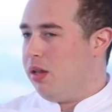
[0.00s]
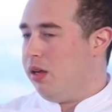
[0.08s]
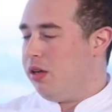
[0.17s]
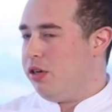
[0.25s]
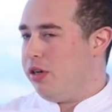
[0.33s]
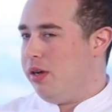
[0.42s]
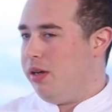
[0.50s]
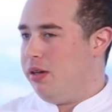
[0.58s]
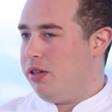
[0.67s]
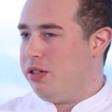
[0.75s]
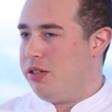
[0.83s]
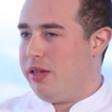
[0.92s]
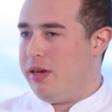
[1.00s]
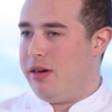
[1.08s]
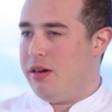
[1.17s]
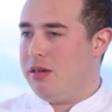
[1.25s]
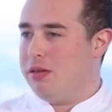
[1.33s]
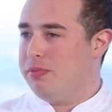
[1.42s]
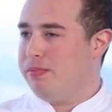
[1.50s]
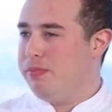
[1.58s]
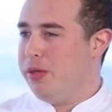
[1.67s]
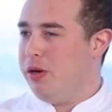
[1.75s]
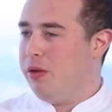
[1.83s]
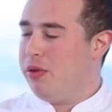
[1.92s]
They could change their,
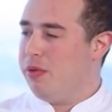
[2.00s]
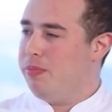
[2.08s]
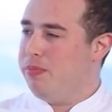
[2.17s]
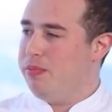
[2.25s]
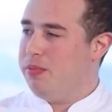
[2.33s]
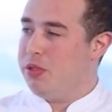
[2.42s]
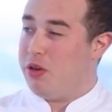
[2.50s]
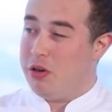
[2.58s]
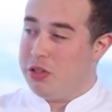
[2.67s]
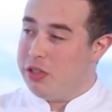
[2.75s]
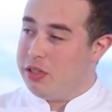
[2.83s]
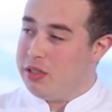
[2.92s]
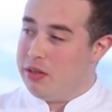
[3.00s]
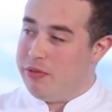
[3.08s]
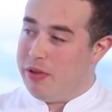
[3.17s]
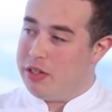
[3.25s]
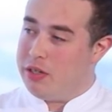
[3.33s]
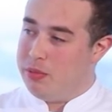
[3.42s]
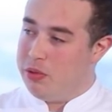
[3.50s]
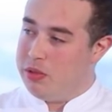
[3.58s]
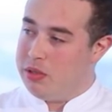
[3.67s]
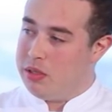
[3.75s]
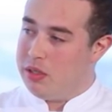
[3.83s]
you know, their starches and vegetables.